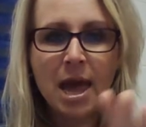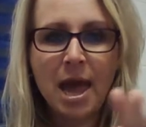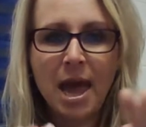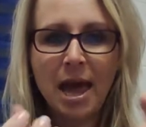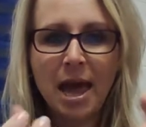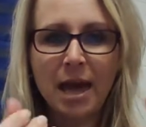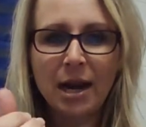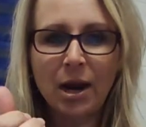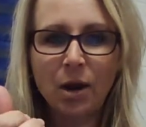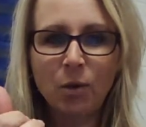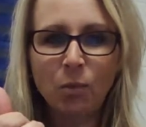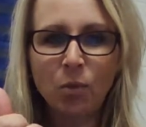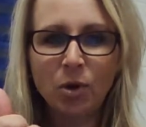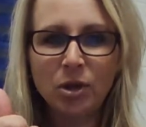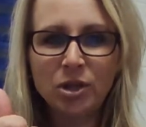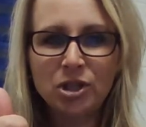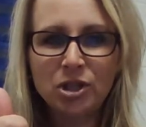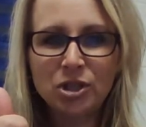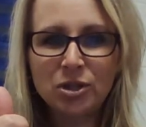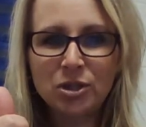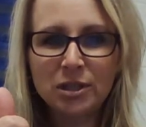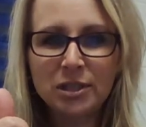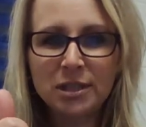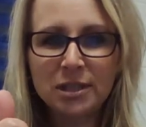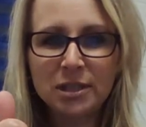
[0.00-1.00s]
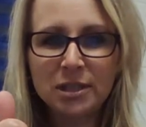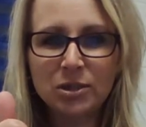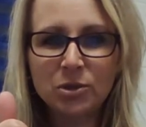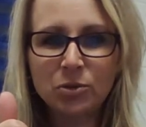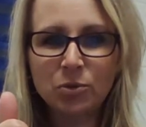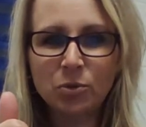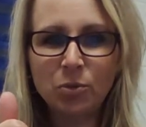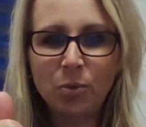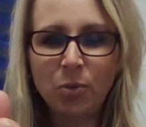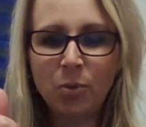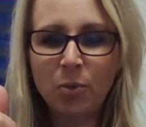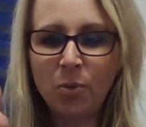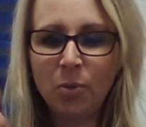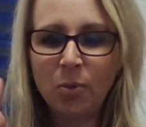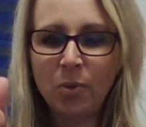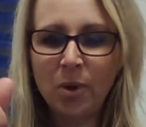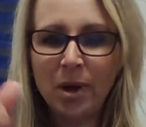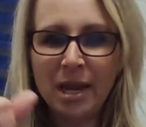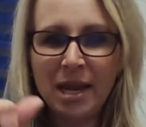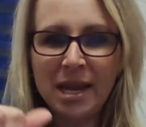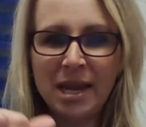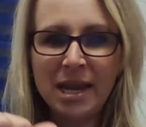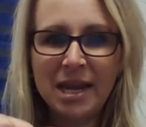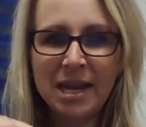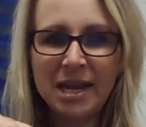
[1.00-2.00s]
And I want you to
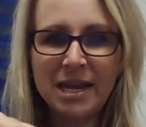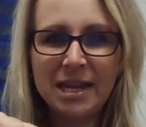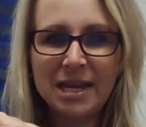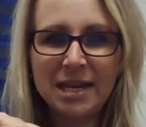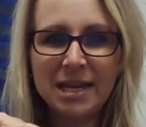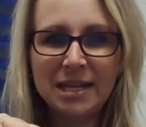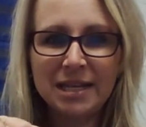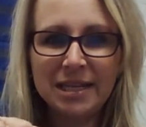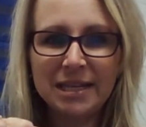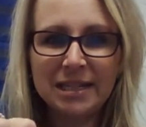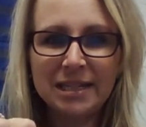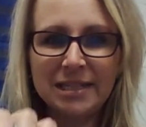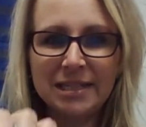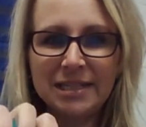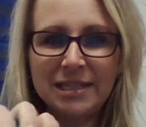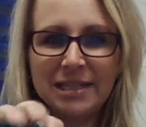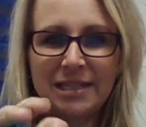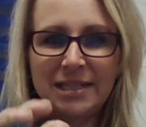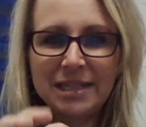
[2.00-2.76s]
squeeze.